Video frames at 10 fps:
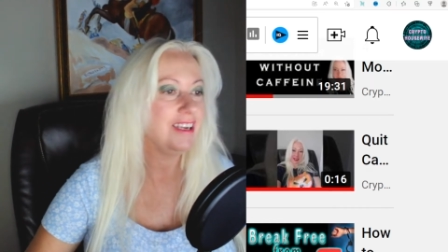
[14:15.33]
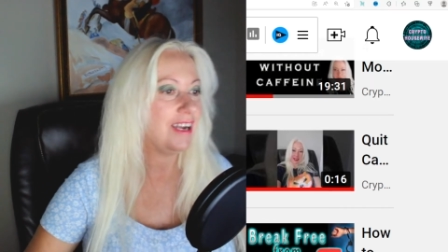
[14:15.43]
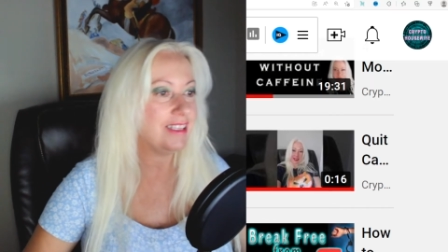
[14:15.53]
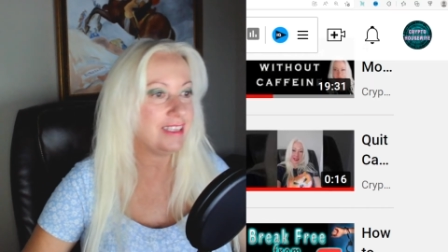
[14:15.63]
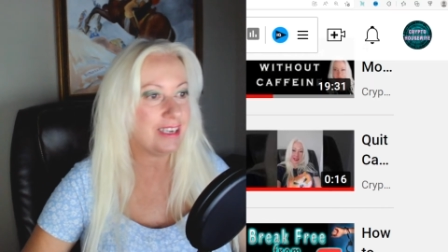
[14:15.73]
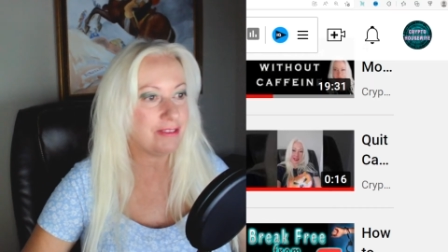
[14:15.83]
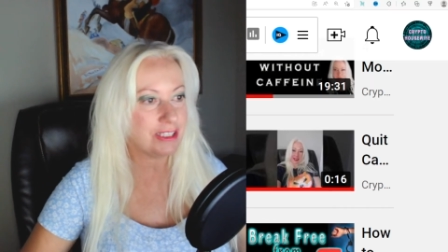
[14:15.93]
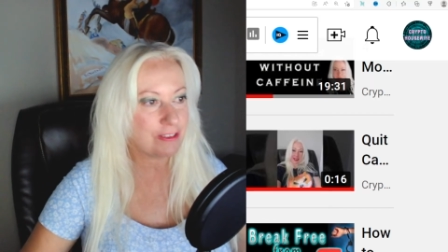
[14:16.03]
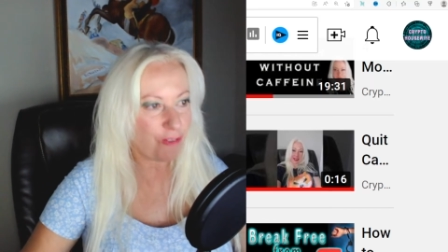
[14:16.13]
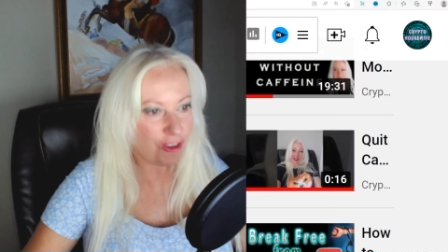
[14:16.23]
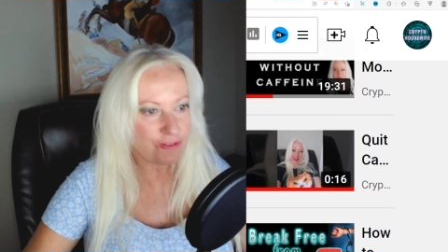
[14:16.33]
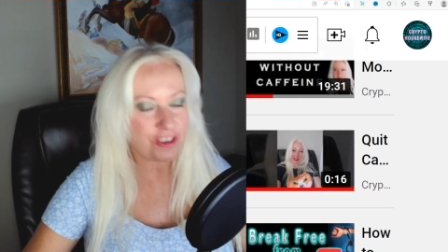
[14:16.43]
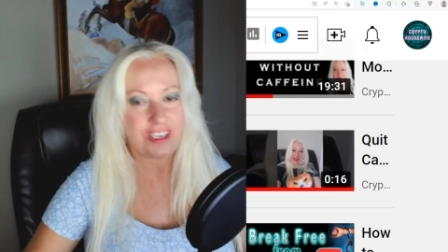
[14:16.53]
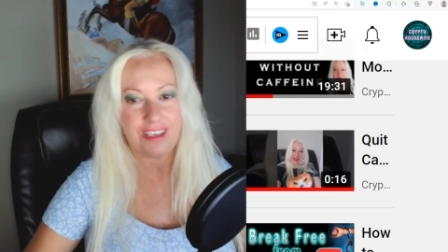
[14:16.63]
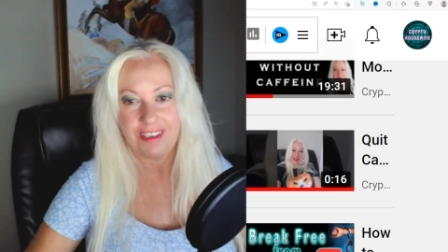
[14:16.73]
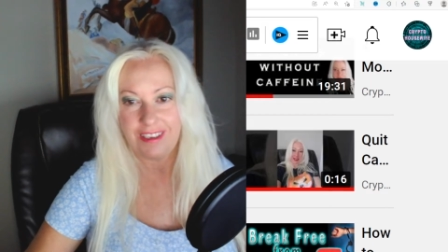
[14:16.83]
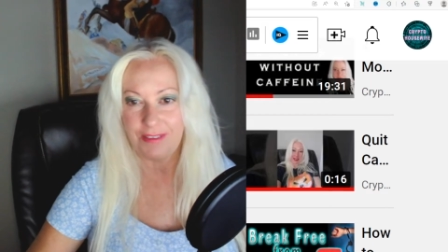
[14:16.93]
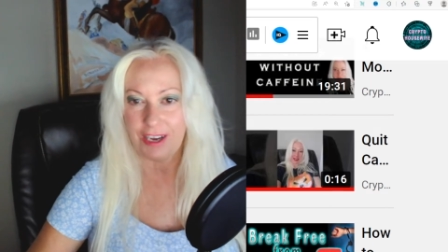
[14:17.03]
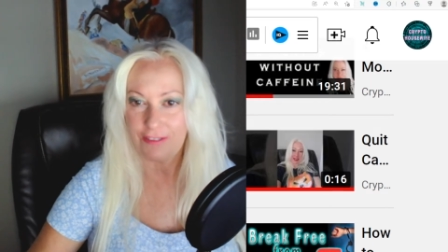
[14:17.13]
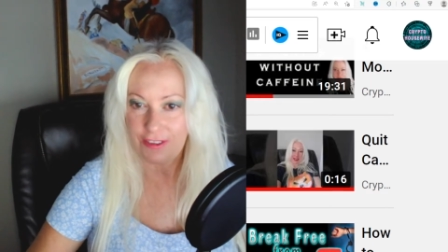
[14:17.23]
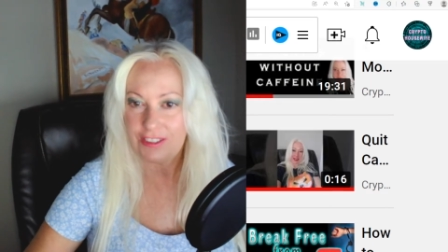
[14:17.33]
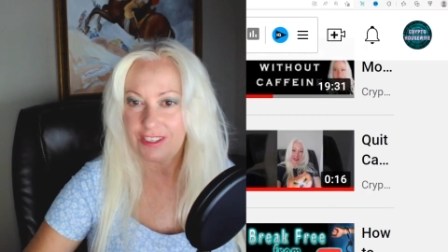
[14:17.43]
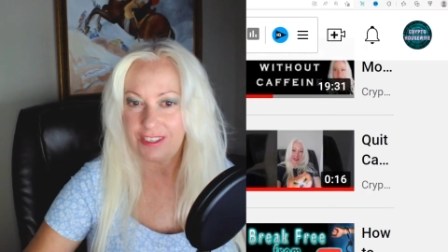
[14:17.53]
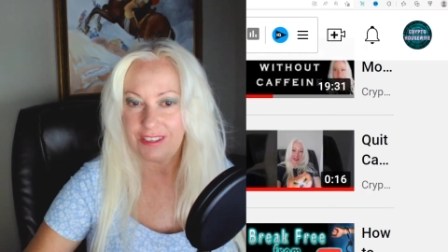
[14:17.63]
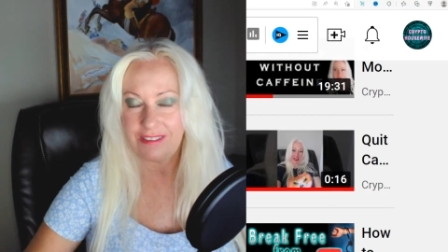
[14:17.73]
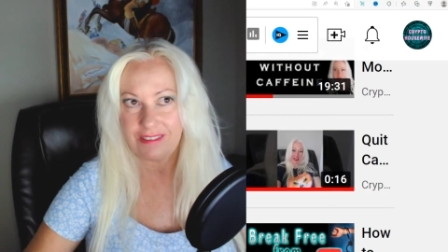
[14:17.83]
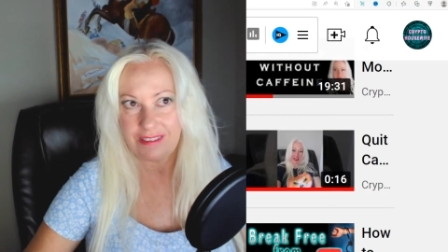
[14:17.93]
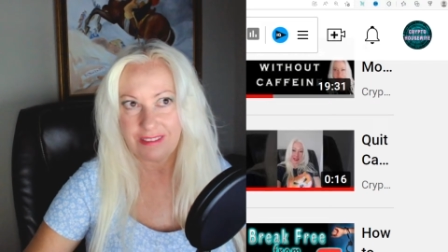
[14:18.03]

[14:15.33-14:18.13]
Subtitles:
I think I was 50, about 50.